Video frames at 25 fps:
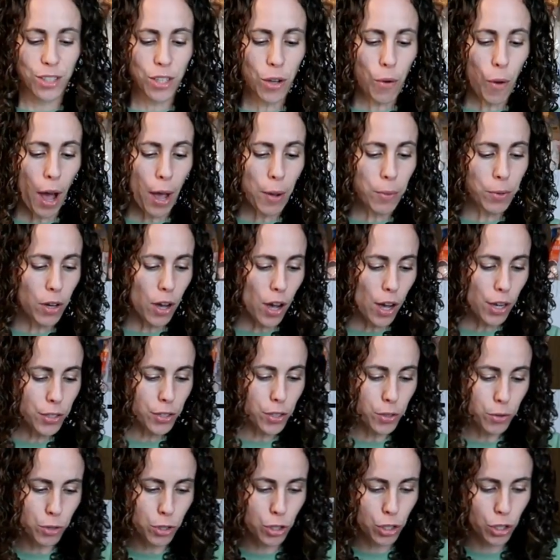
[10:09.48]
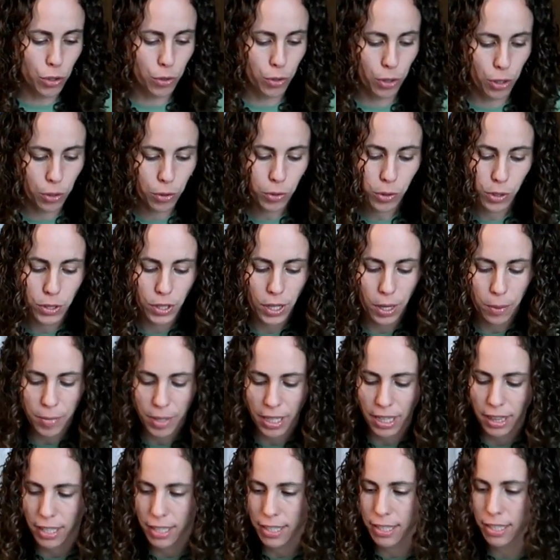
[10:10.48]
So I will also show you, because I'll
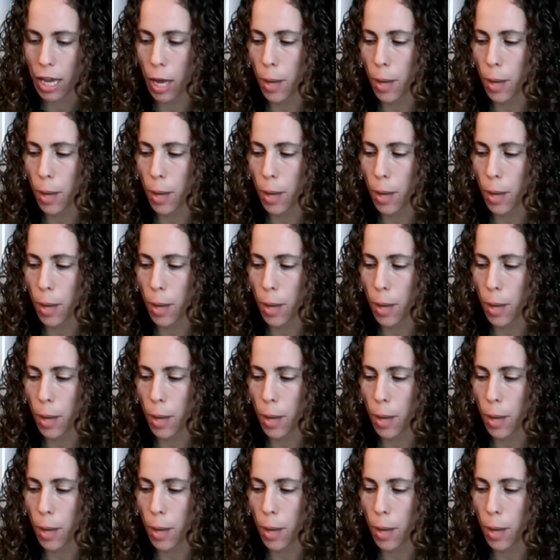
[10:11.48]
make this